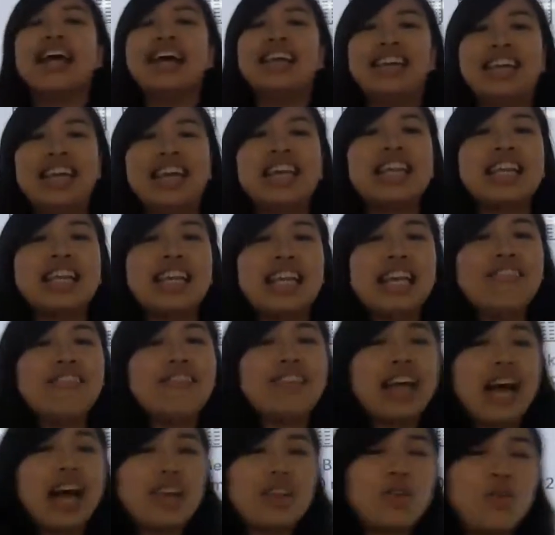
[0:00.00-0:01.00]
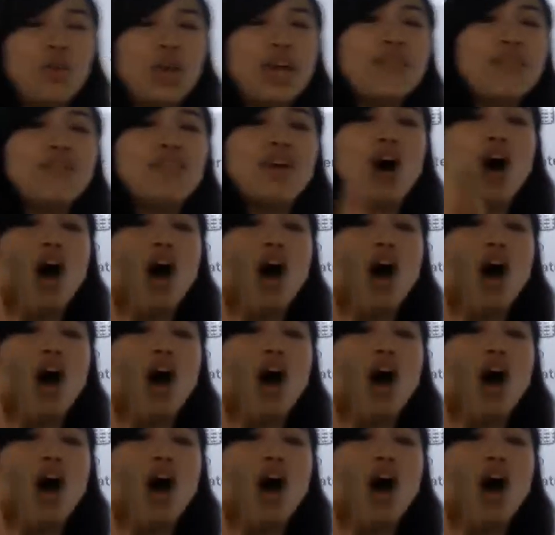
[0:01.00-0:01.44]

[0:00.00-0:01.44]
This leaves us with